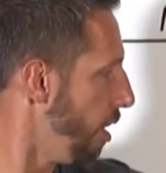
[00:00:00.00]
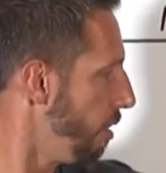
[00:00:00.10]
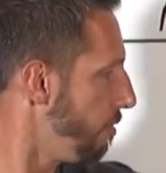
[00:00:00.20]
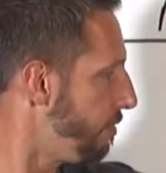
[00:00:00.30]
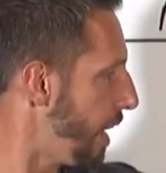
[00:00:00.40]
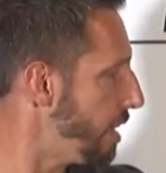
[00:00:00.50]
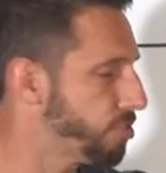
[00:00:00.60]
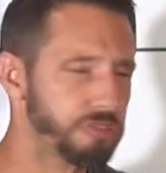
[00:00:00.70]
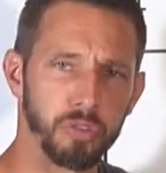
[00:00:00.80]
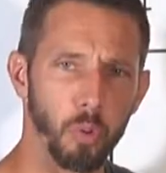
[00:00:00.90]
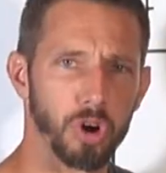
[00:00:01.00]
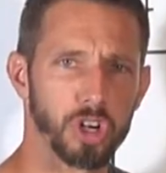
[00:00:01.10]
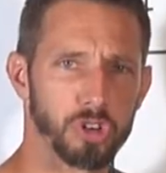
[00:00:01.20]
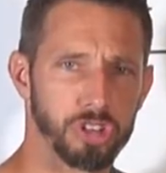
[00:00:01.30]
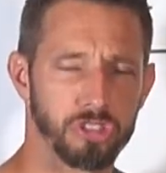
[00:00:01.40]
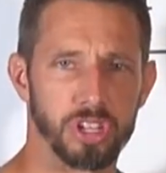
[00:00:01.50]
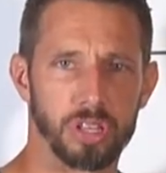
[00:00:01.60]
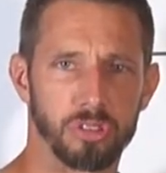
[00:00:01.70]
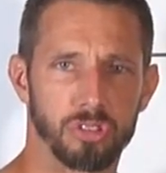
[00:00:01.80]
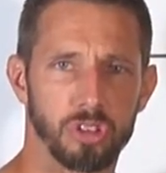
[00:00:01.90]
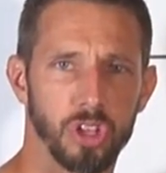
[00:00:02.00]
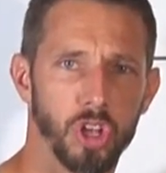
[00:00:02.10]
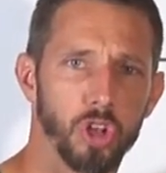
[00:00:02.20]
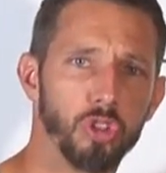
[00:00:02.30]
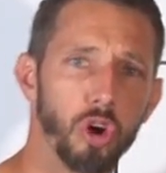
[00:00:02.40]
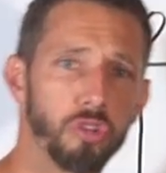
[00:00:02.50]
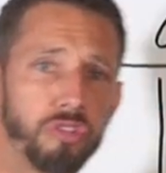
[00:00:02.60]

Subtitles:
phase four Christians know